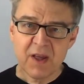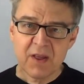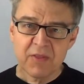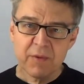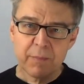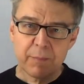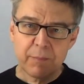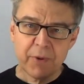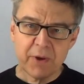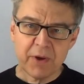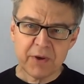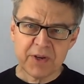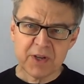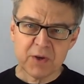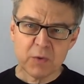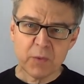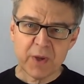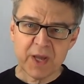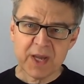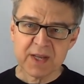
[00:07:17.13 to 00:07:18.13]
The
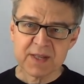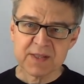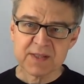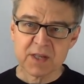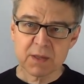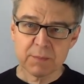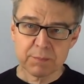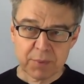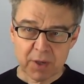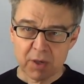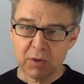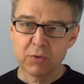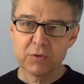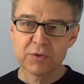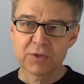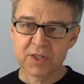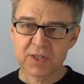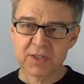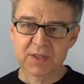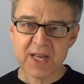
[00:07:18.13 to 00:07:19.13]
burning wick is
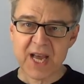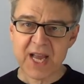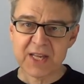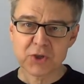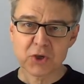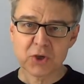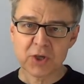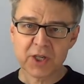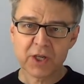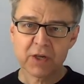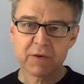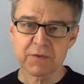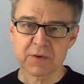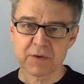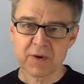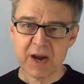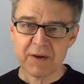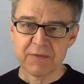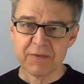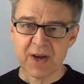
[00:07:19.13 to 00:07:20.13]
composed essentially of
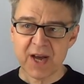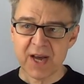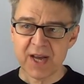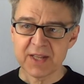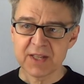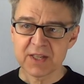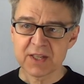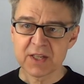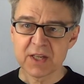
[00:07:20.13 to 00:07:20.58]
graphite,